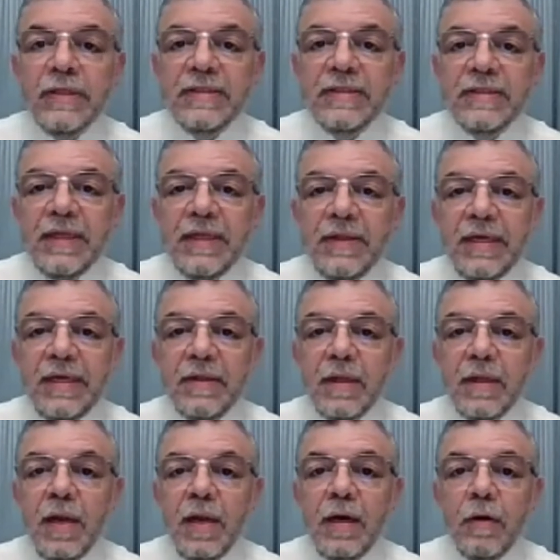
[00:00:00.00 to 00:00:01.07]
distending
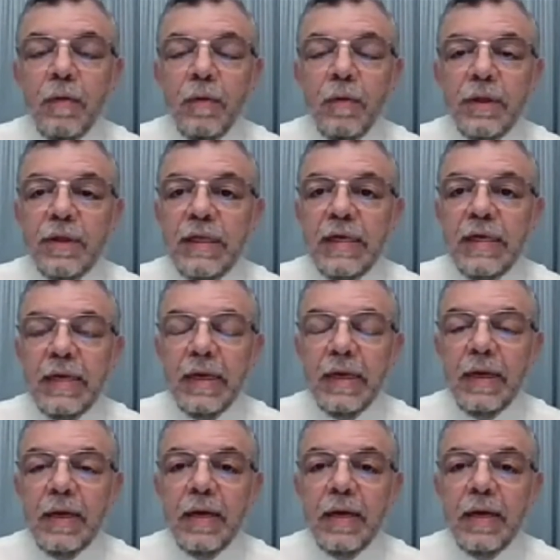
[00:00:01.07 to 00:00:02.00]
the lung with the